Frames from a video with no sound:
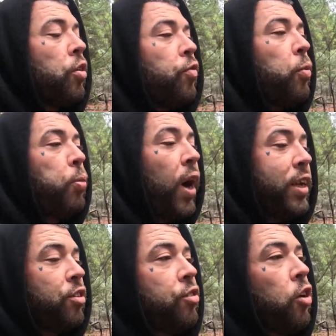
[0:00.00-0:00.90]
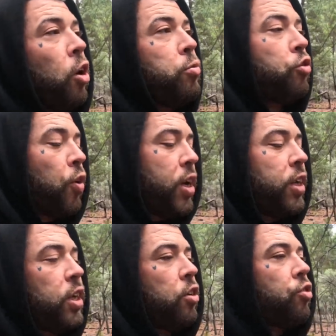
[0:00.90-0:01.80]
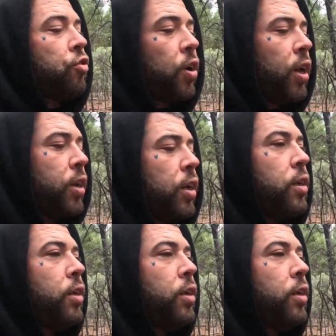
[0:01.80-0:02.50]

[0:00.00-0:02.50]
for Pain Stop trending in Australia.